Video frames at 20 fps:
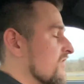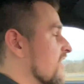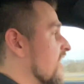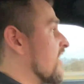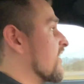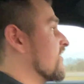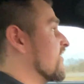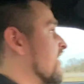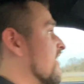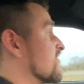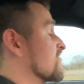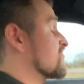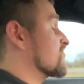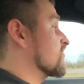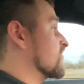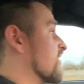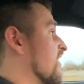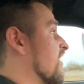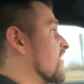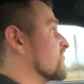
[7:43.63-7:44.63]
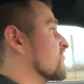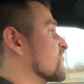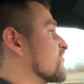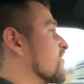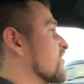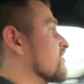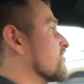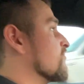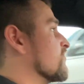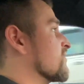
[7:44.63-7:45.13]
not naturally
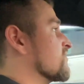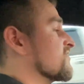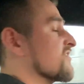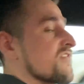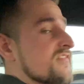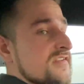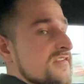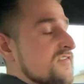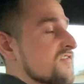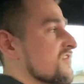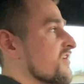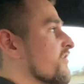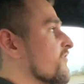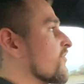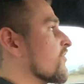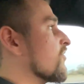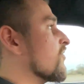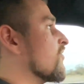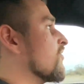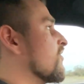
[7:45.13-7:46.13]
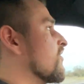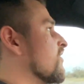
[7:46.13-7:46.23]
aspirated, but just in general.